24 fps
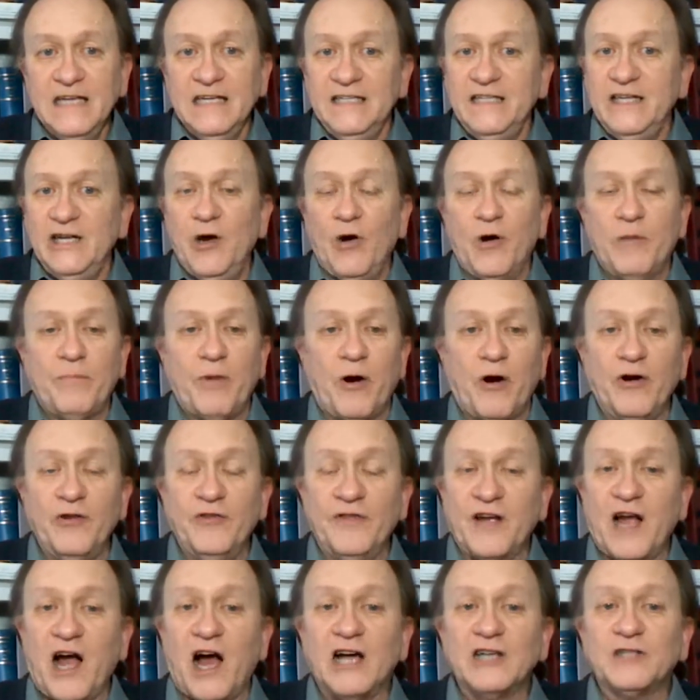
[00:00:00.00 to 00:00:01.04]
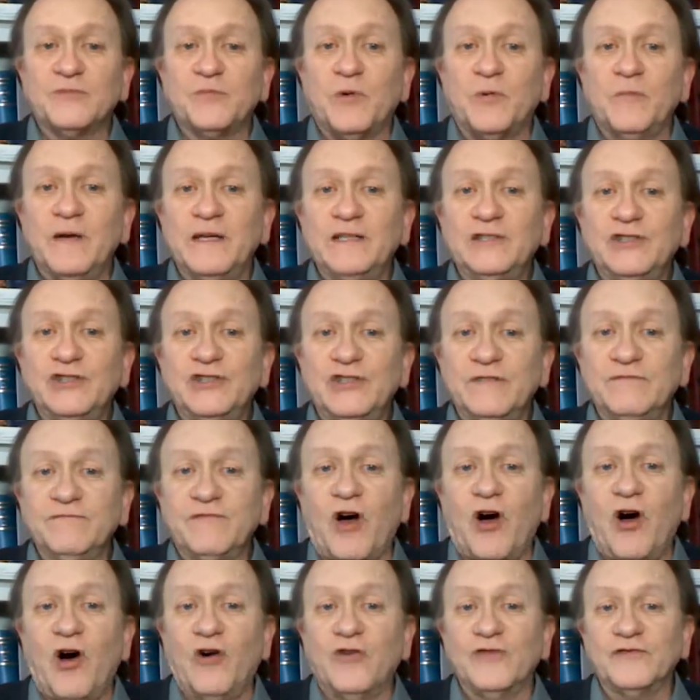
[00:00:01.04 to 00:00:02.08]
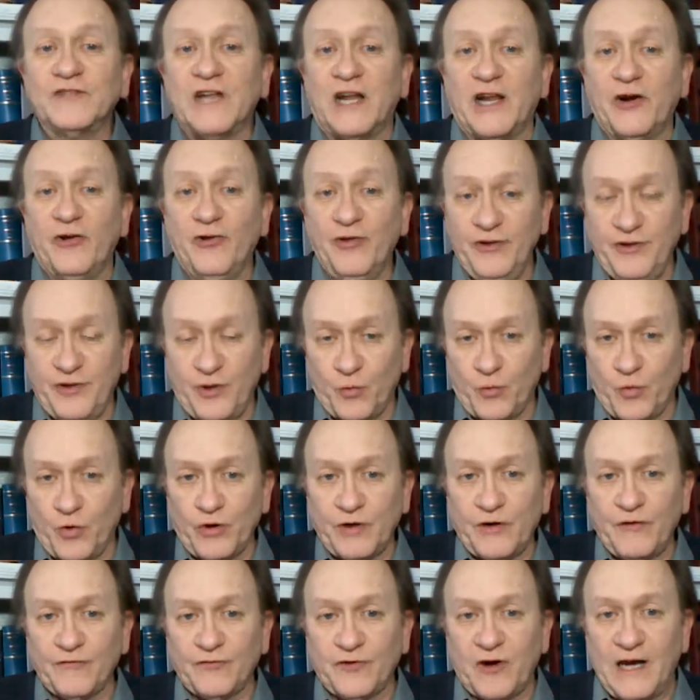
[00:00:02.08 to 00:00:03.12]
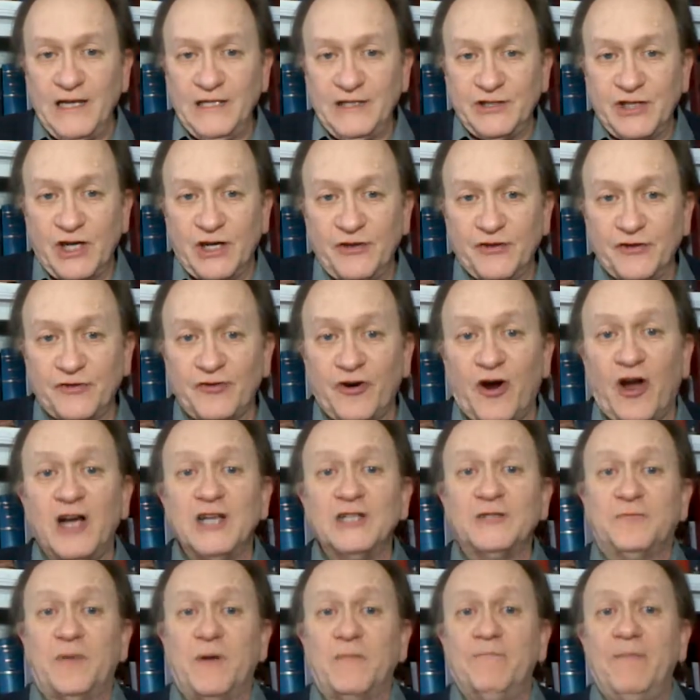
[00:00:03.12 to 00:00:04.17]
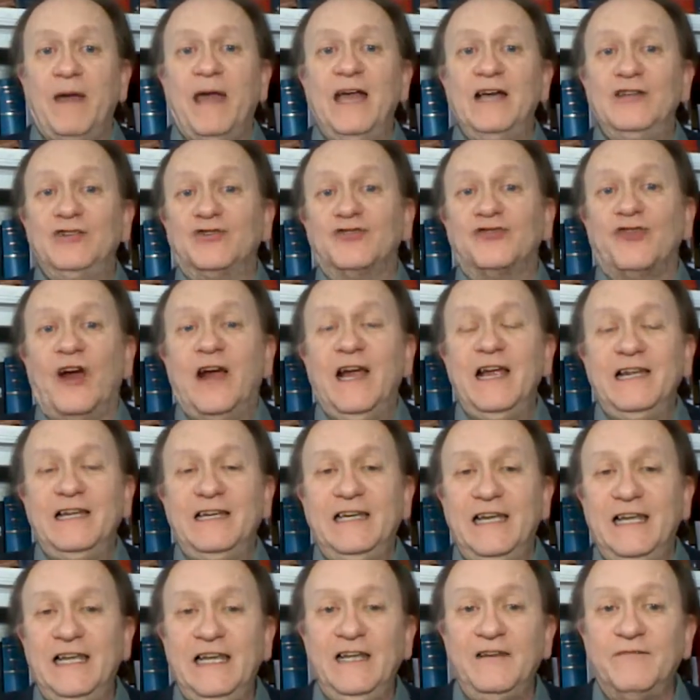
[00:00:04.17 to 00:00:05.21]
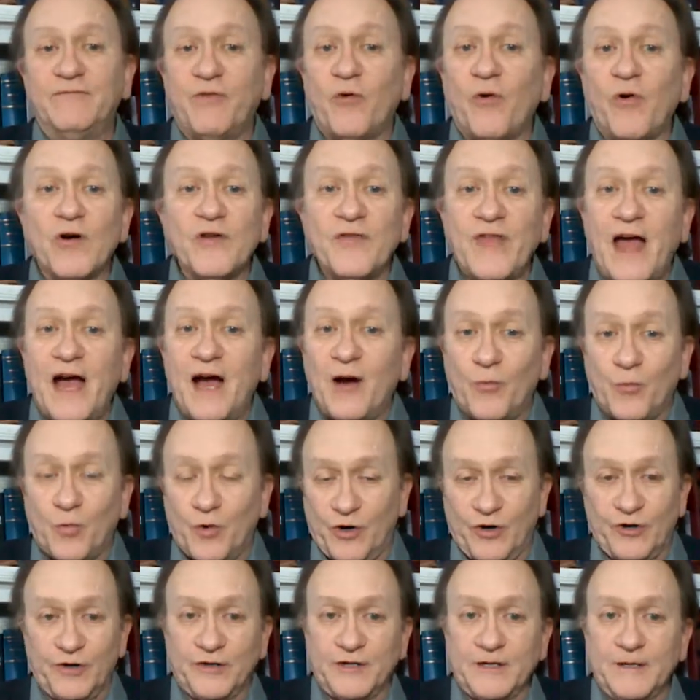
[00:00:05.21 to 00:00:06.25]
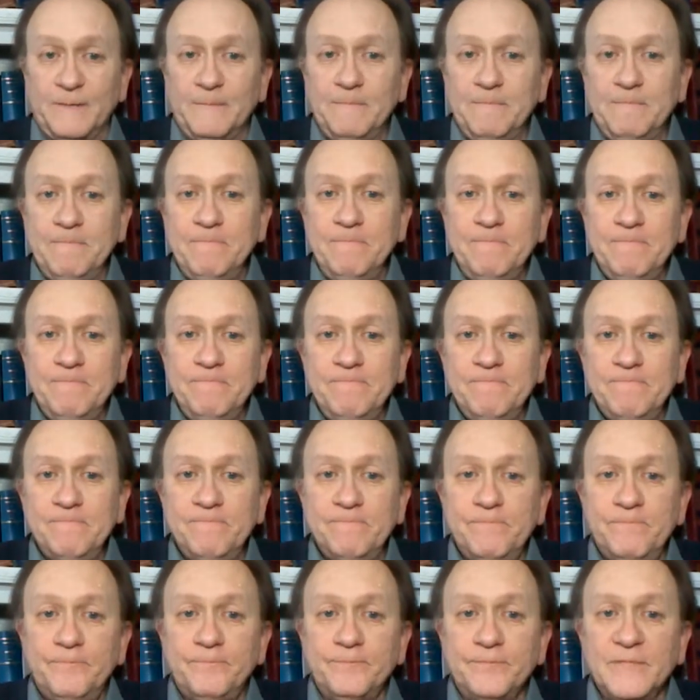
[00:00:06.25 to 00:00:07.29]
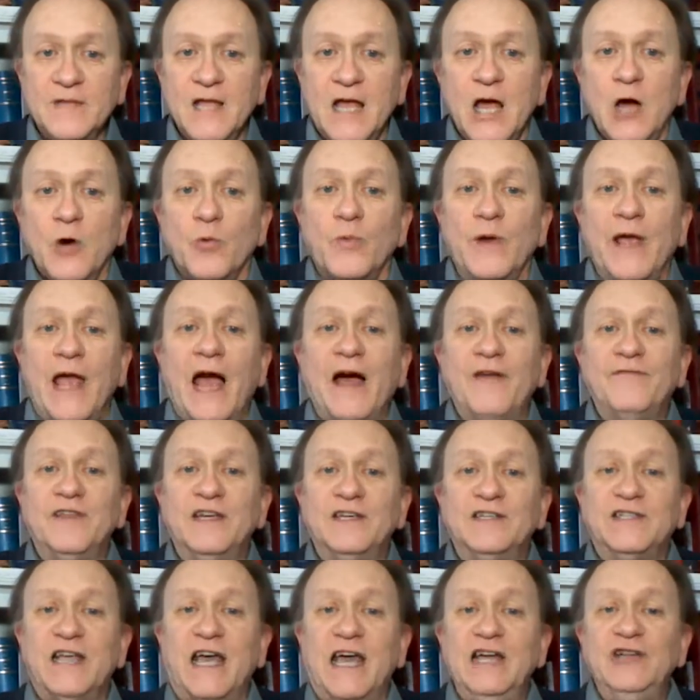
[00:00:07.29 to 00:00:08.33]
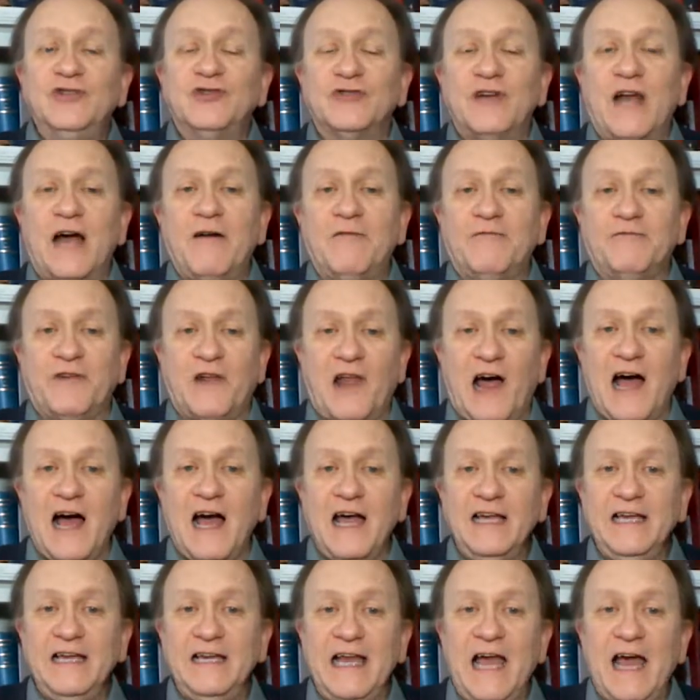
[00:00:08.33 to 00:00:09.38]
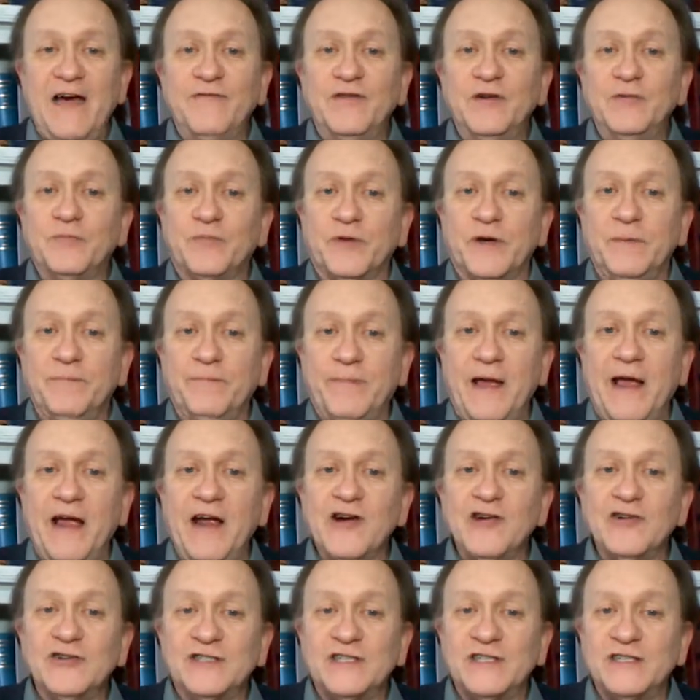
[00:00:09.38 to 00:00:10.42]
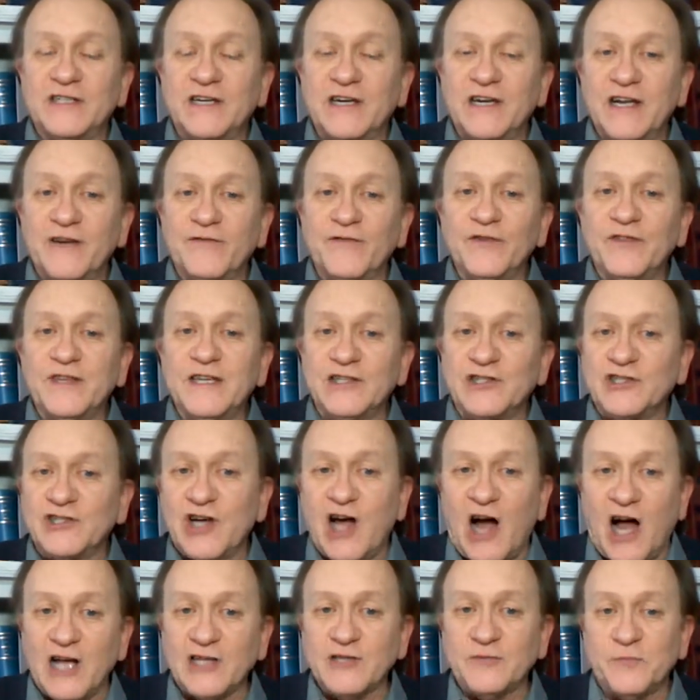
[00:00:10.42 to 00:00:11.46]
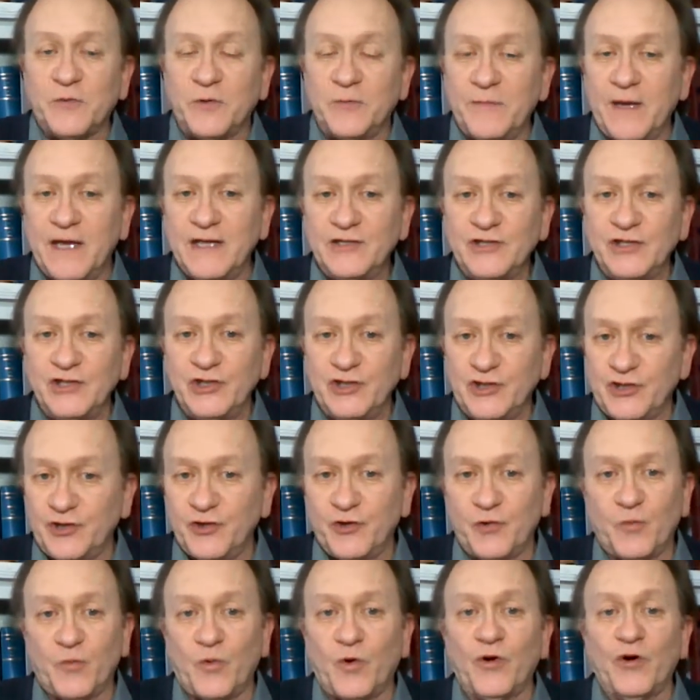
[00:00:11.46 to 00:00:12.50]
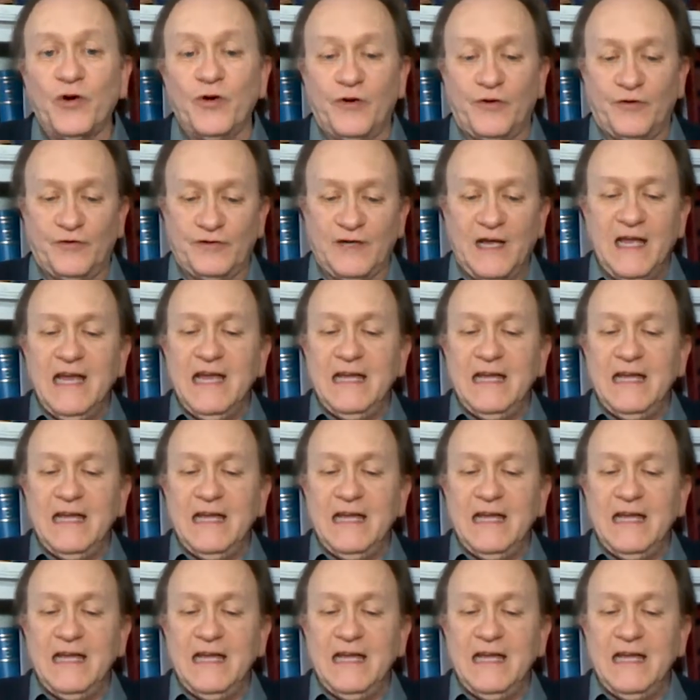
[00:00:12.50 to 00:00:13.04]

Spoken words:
A part of the gospel message involves not only the work of Christ on the cross, but man's great need for that work. We have this angel now flying in heaven, prepared to deliver this gospel message to the world,